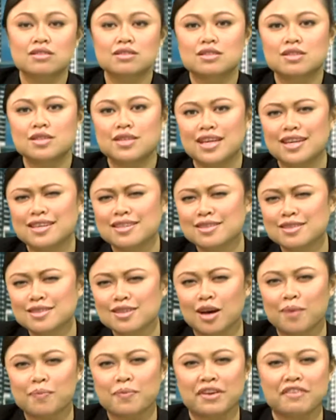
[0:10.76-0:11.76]
Today's
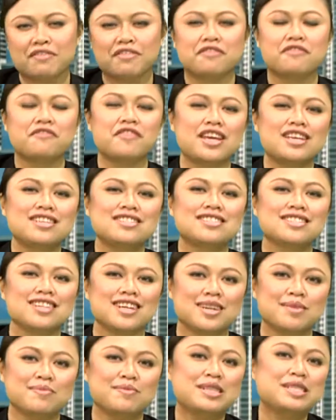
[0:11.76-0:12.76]
topic for
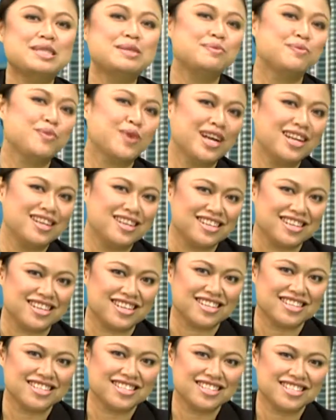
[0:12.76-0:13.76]
FaceTime is
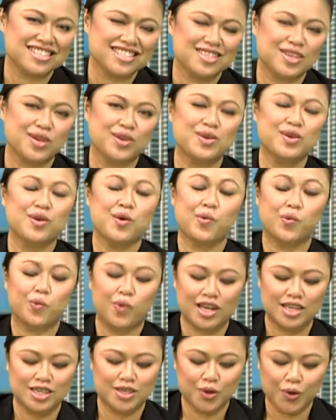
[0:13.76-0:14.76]
branding. So,
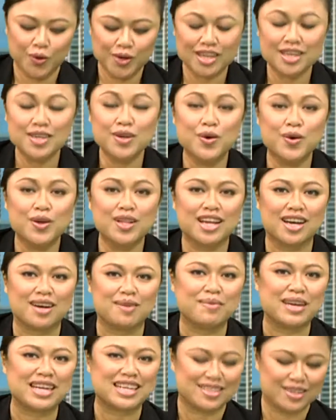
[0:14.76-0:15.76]
what Coca-Cola,
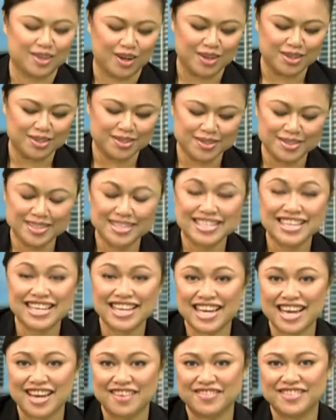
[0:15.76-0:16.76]
McDonald's,
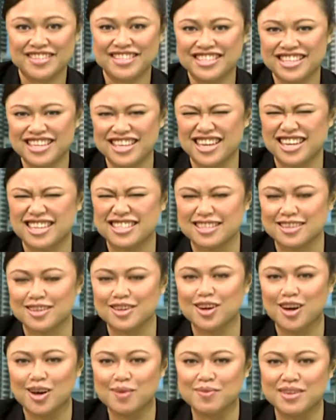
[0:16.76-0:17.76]
KFC has in
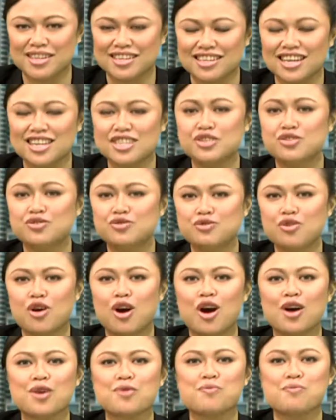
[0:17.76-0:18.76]
common? A
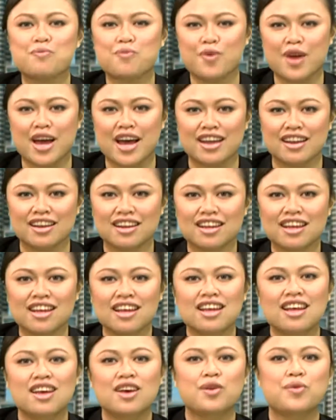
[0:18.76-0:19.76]
strong brand.
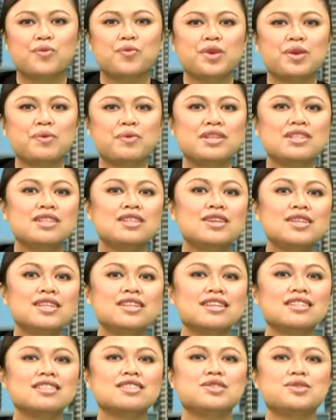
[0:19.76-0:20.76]
We will look
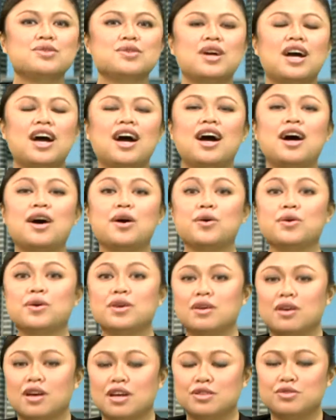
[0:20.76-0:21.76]
into how
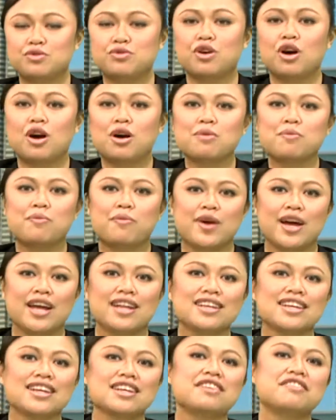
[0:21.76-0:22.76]
a strong
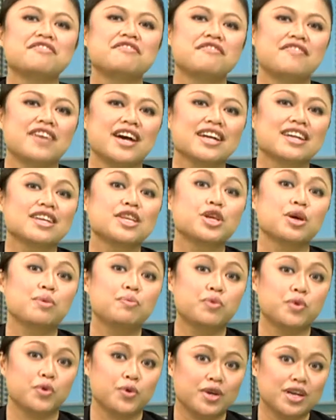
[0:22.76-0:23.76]
brand can affect your
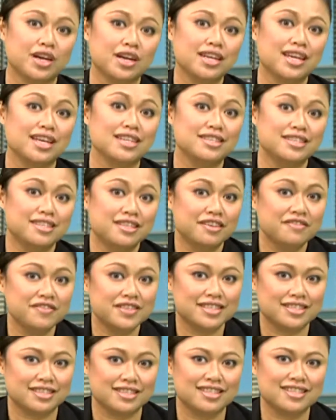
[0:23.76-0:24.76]
product and
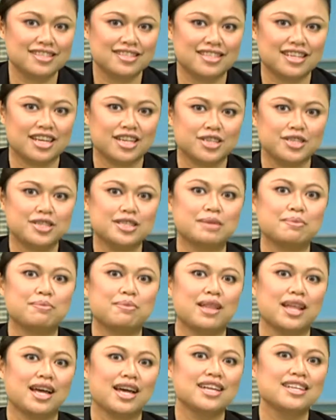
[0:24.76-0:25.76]
services that you
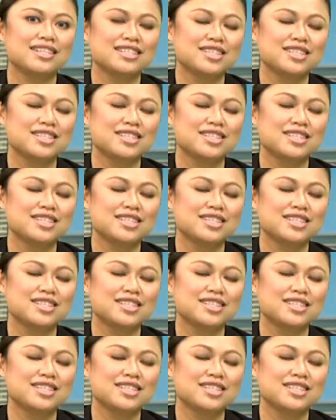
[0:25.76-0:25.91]
supply